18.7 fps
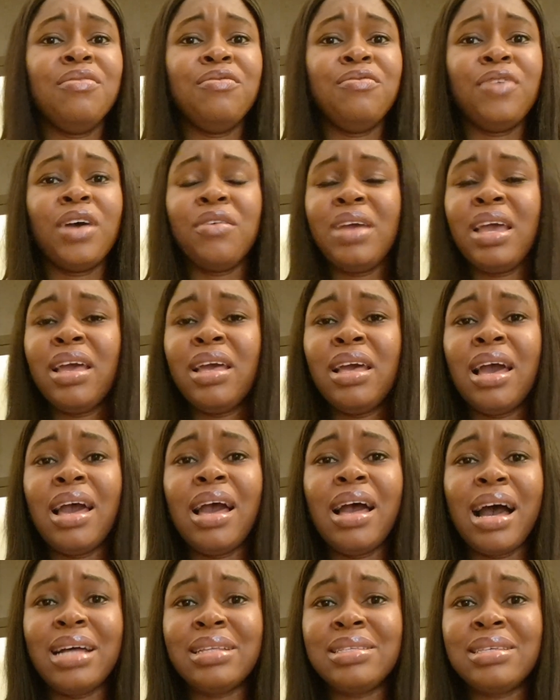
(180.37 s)
very
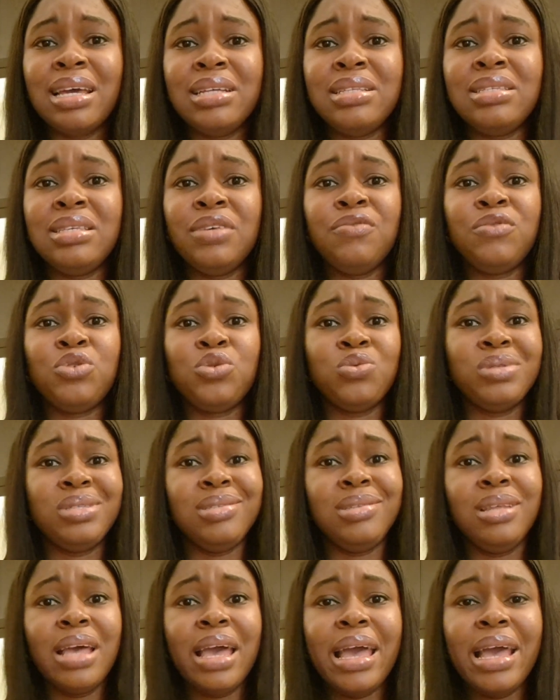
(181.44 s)
attentive
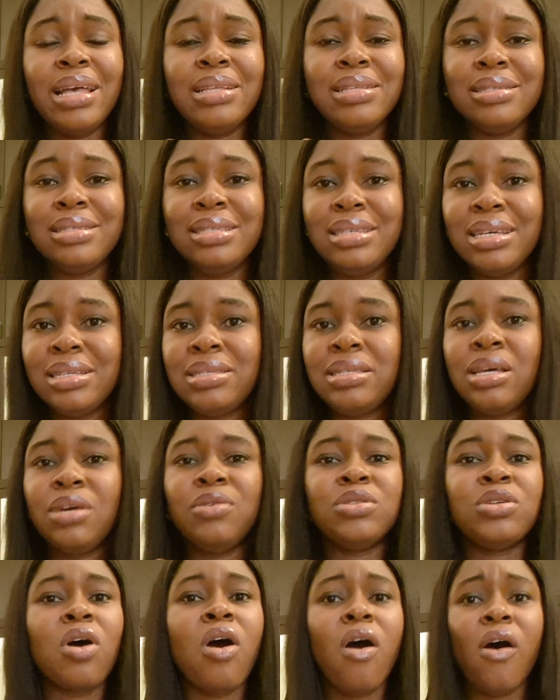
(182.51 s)
to
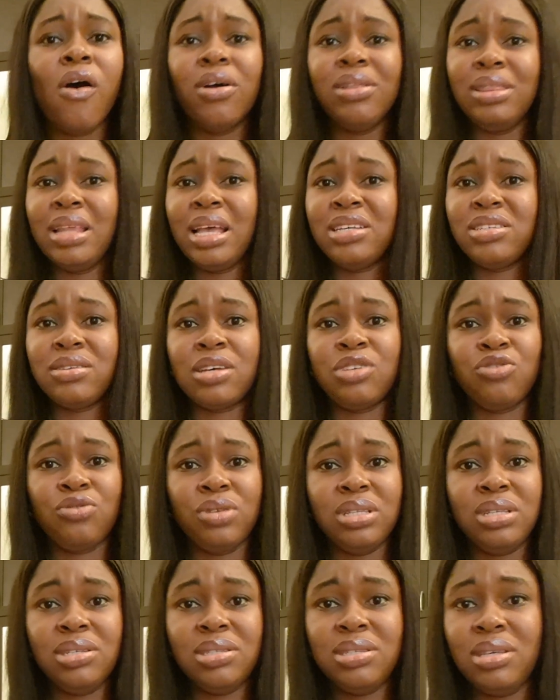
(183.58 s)
details, all necessary
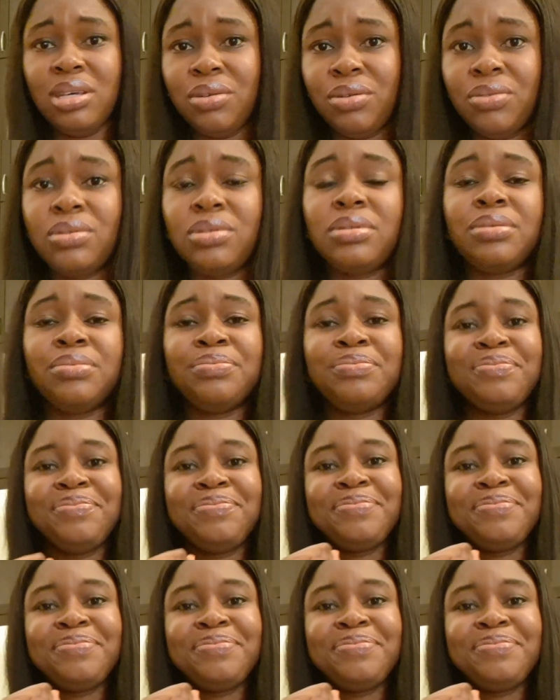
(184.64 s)
details.